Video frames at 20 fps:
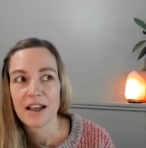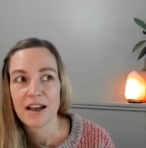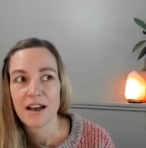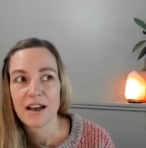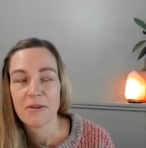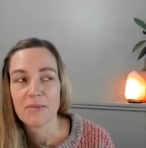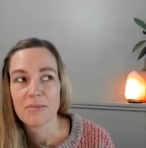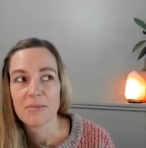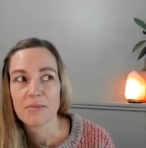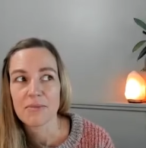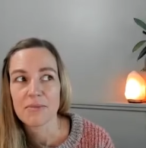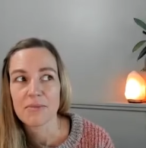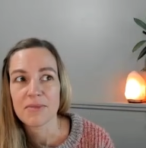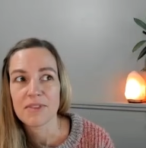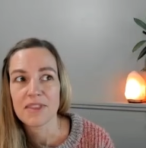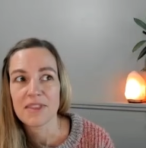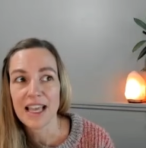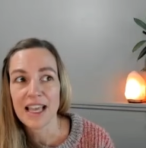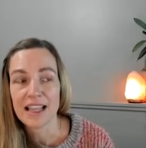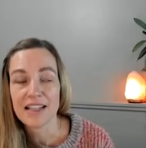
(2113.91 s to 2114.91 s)
um,
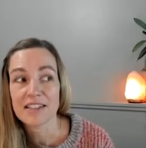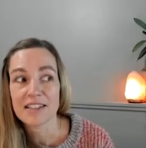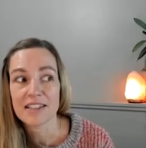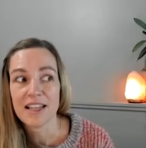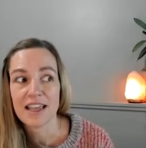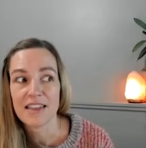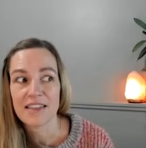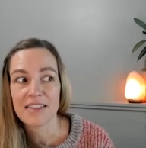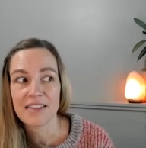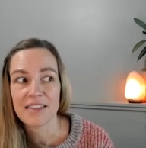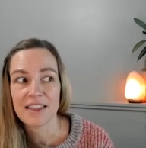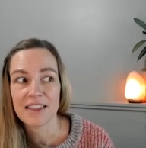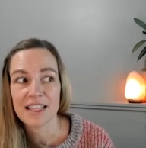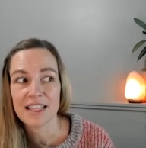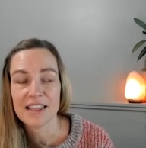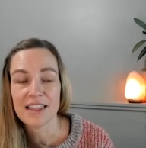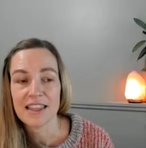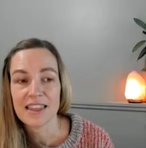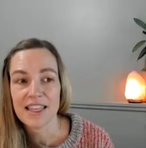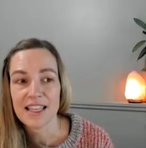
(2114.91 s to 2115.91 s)
that's, I feel
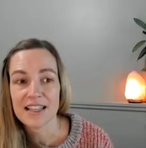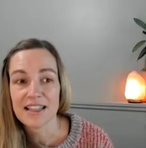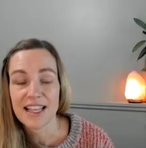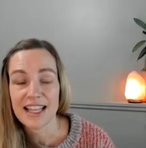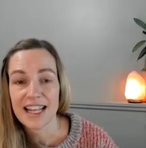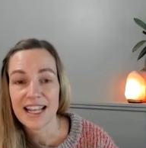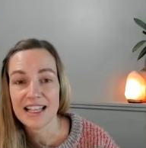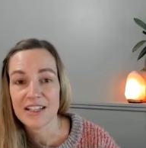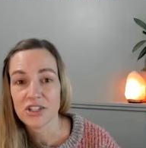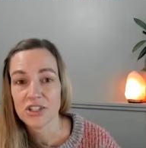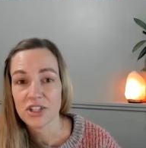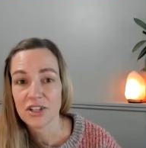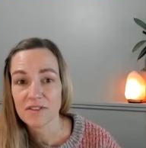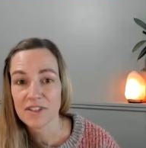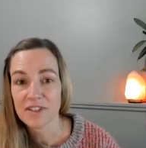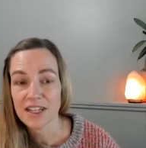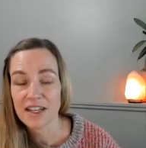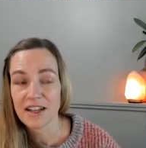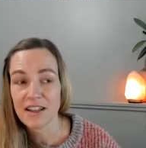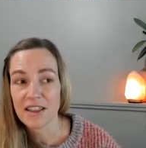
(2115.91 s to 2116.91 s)
like the thing that has
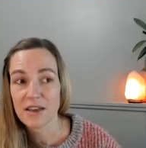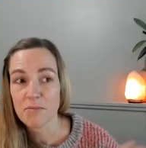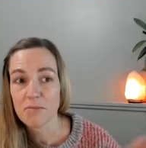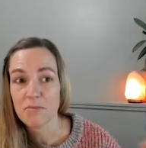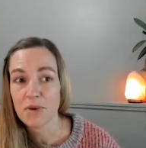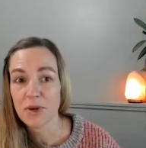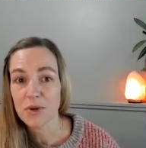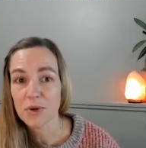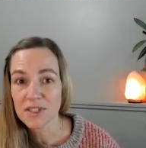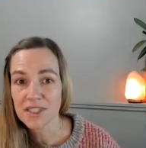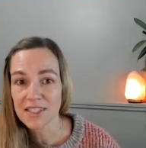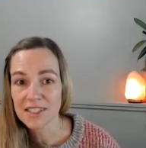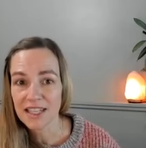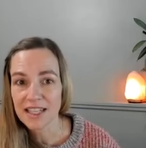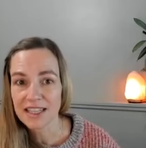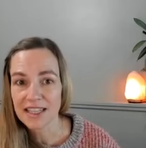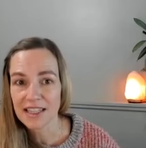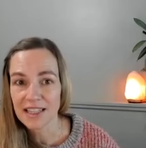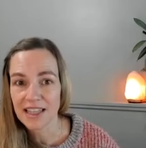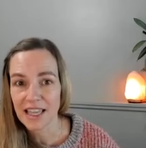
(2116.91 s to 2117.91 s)
shifted the most
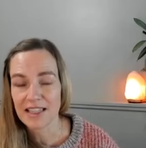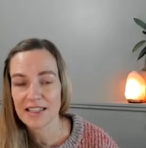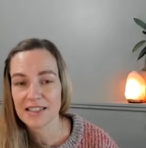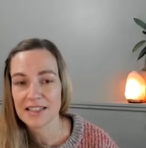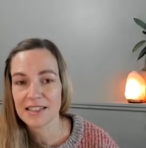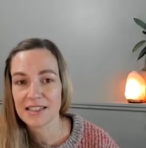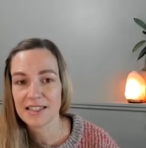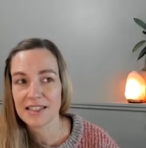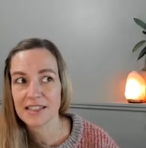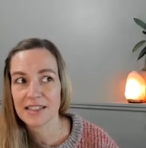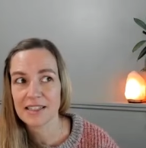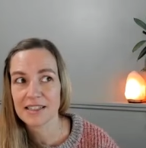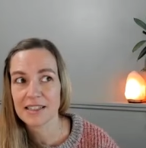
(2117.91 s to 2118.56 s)
in the last